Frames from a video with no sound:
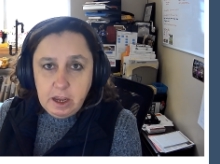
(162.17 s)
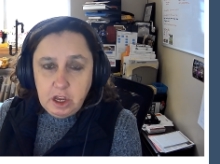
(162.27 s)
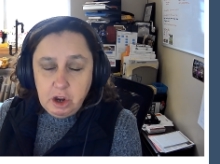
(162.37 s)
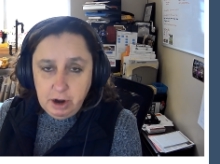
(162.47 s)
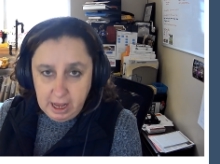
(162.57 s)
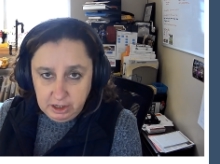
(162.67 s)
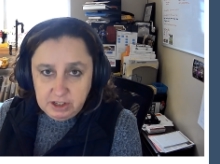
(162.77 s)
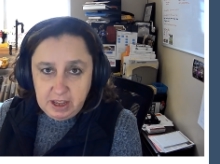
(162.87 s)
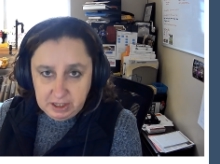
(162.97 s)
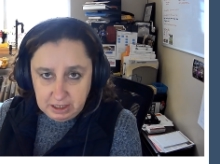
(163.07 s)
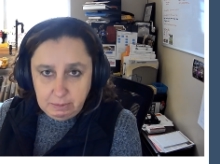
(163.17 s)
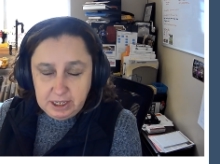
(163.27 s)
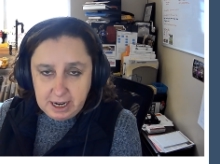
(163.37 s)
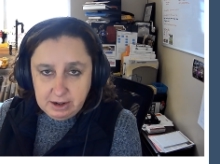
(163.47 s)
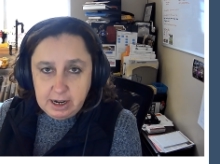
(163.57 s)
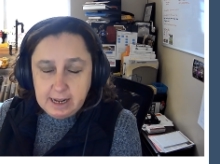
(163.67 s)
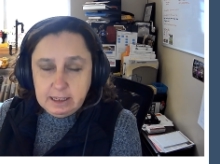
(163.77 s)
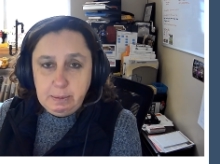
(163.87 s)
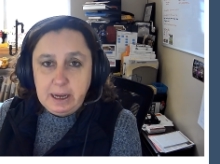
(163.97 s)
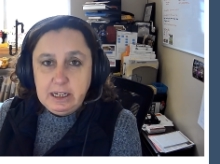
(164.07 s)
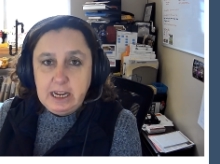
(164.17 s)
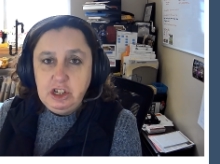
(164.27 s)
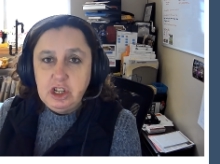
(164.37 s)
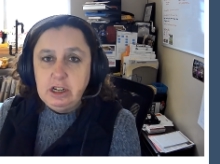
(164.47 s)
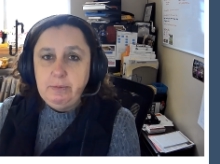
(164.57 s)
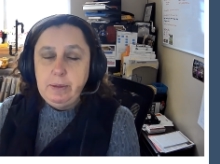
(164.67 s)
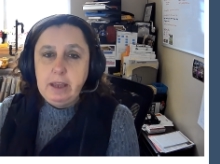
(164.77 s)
You're held to that same standard and expectation.